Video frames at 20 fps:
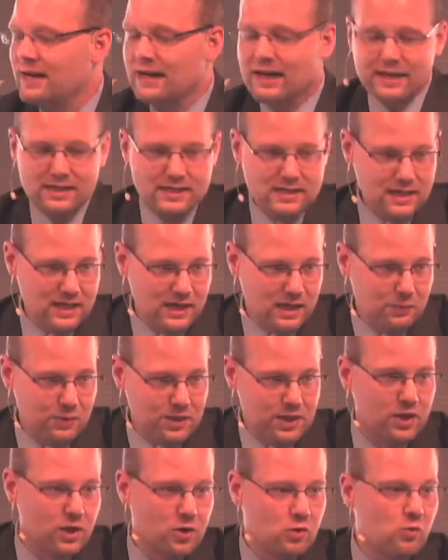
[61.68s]
I said I would
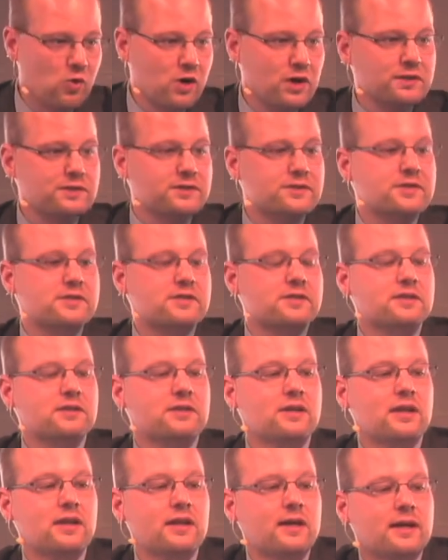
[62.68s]
go once.
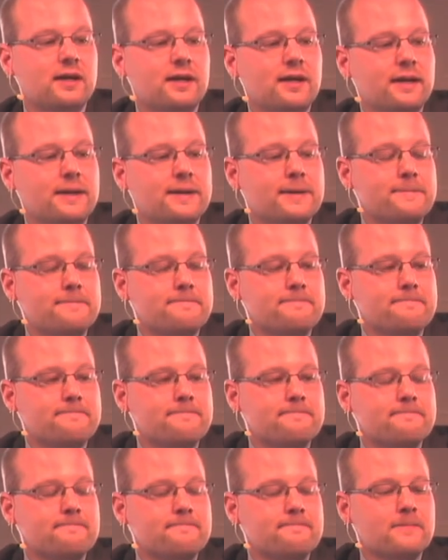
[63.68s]

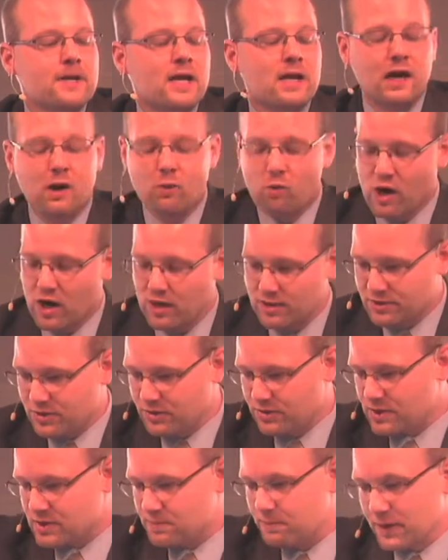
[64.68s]
And I walked to
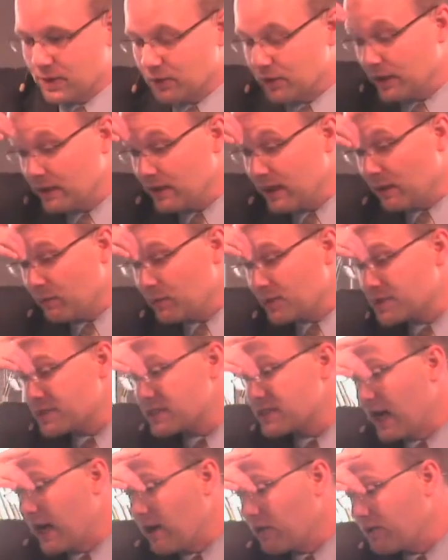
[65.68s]
this building that was
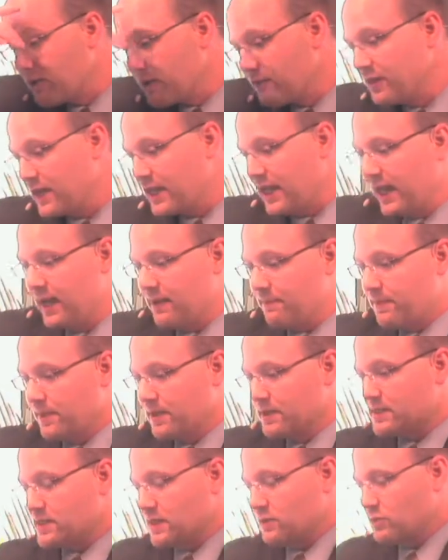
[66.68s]
south of the
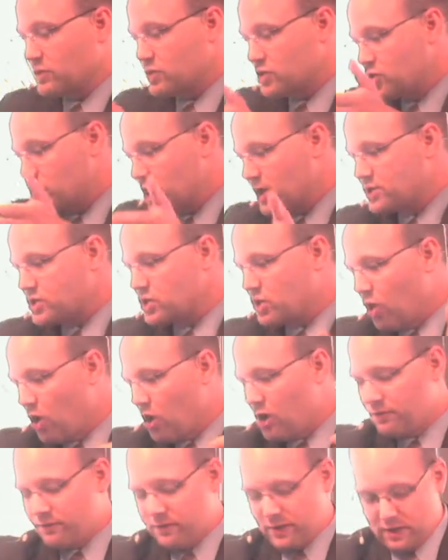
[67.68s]
campus. It was just
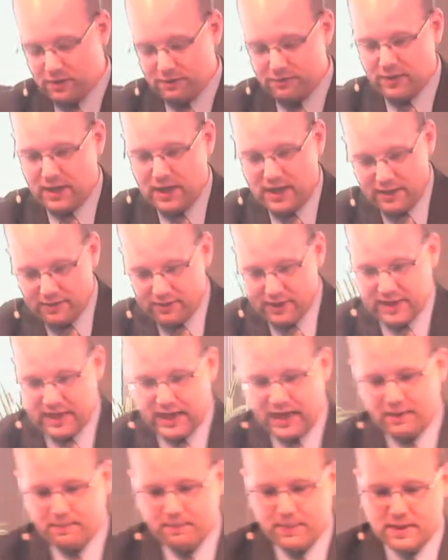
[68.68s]
off of the
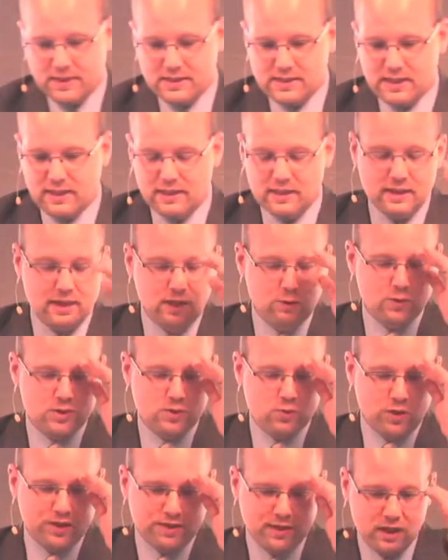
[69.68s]
campus, and it was
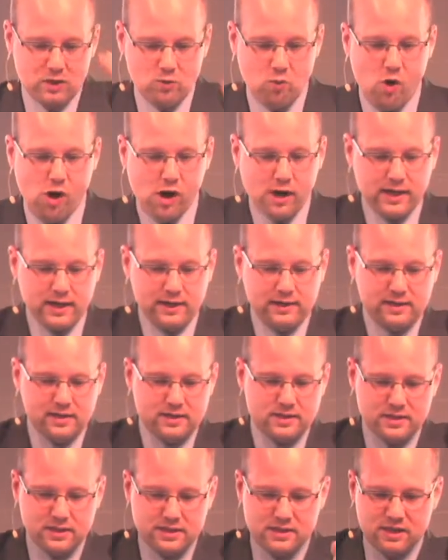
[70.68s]
within walking
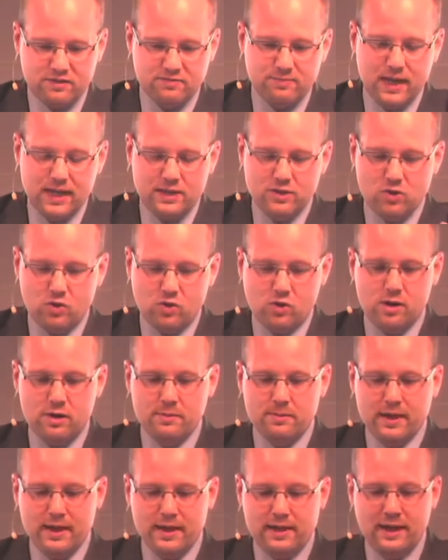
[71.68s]
distance of my
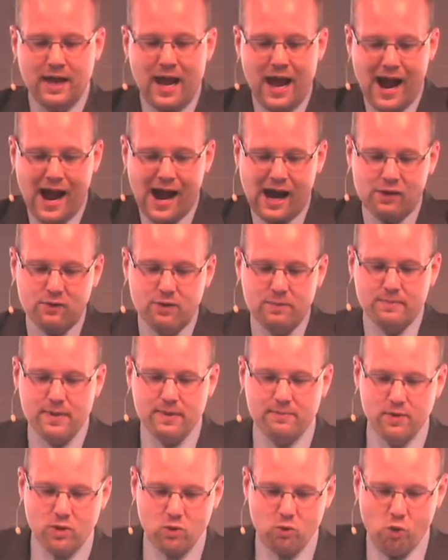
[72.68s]
dorm. And I
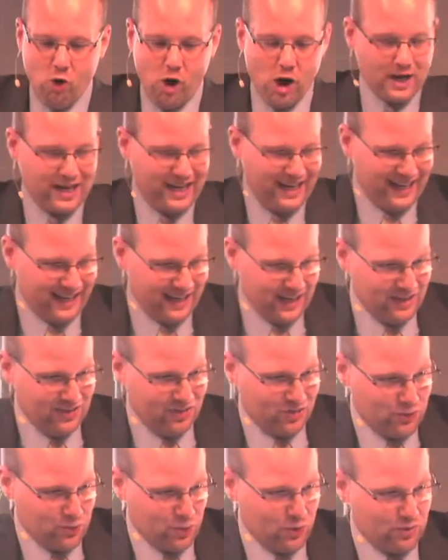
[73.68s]
remember walking in
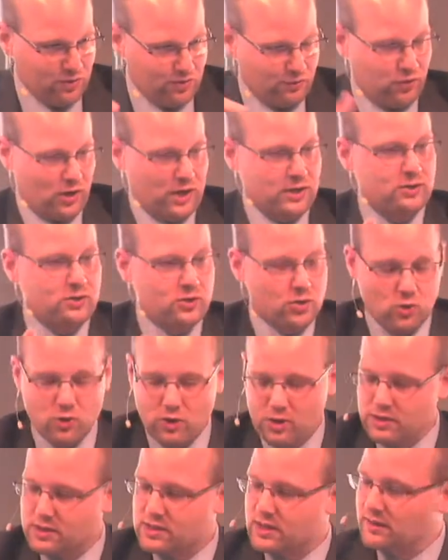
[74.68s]
through the front
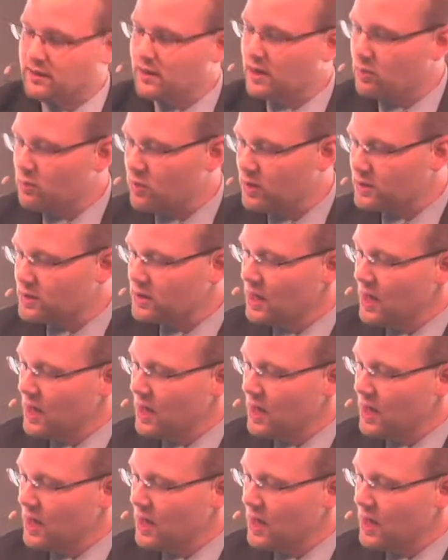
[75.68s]
doors, and there was